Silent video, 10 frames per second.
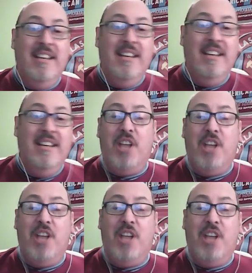
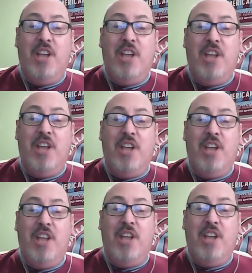totally gracious, a
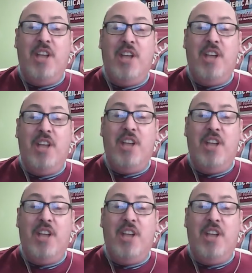complete gentleman,